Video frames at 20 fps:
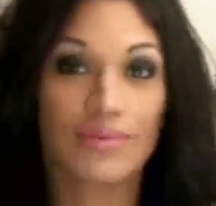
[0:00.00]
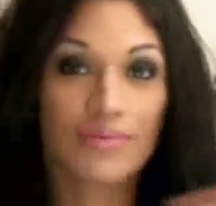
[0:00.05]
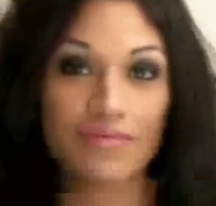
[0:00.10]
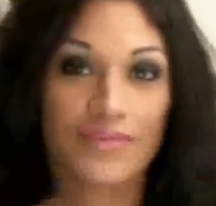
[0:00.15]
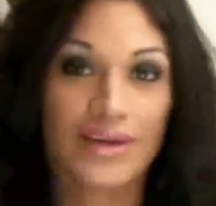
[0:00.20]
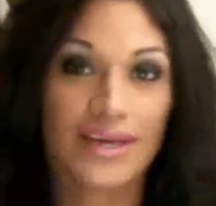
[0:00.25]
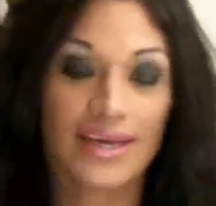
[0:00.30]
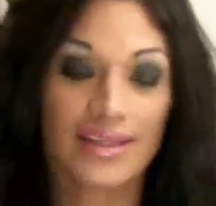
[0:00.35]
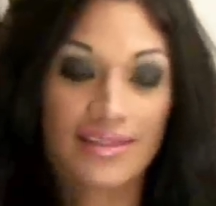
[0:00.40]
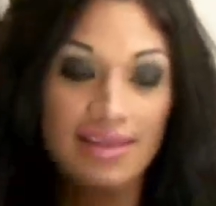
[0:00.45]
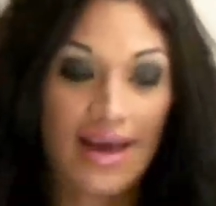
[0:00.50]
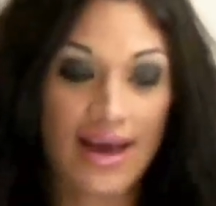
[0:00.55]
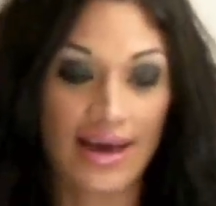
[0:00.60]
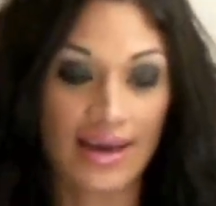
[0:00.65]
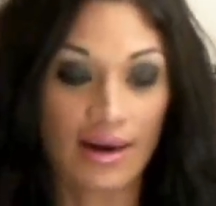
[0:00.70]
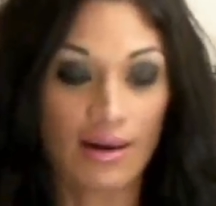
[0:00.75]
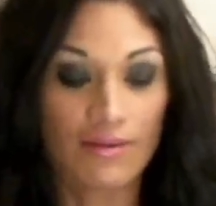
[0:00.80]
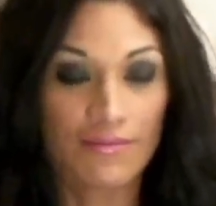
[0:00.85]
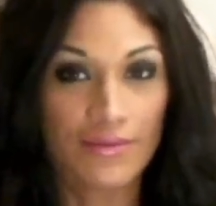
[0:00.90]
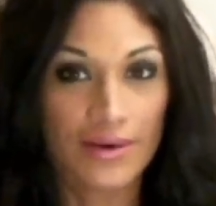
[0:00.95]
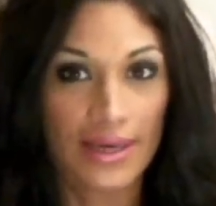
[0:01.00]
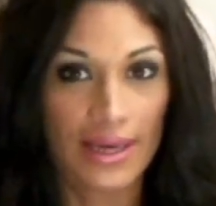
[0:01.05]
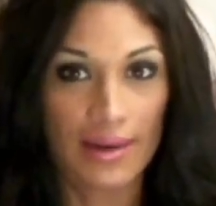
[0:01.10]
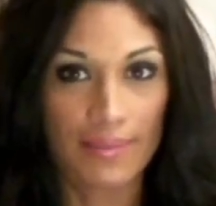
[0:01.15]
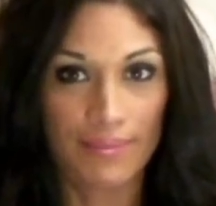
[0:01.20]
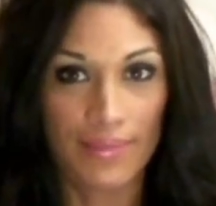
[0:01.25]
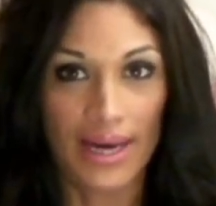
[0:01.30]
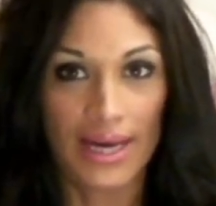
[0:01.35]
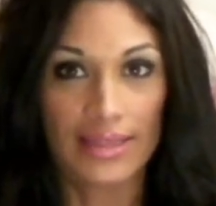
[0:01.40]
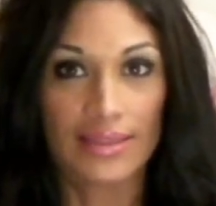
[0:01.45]
won't forget that. I'll
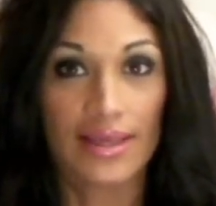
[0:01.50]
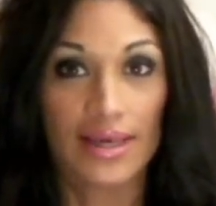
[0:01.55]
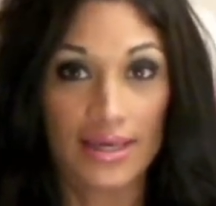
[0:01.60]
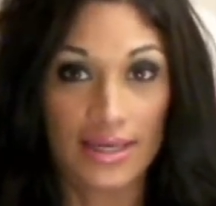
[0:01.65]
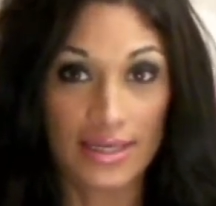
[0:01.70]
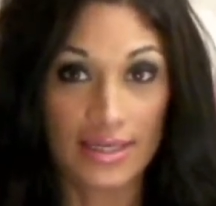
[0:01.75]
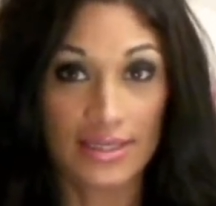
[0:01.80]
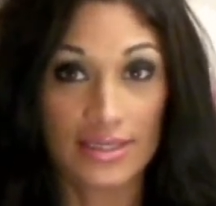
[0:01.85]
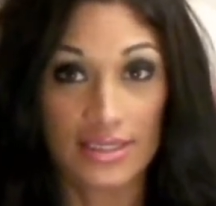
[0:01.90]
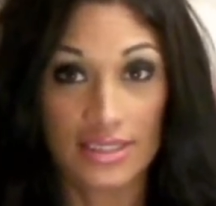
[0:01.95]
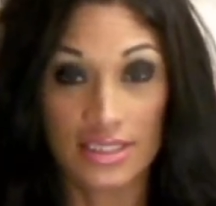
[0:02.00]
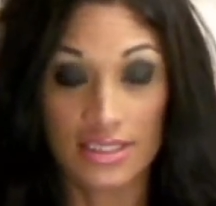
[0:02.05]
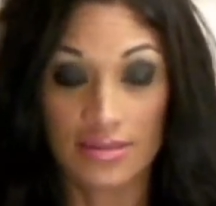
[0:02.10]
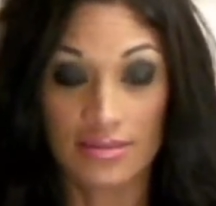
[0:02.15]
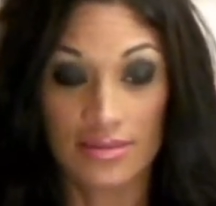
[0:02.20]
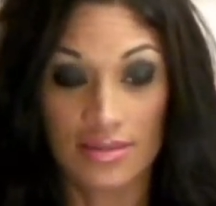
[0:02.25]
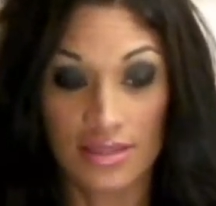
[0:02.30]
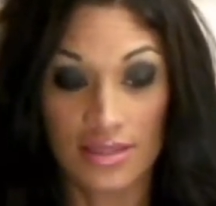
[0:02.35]
forget my luggage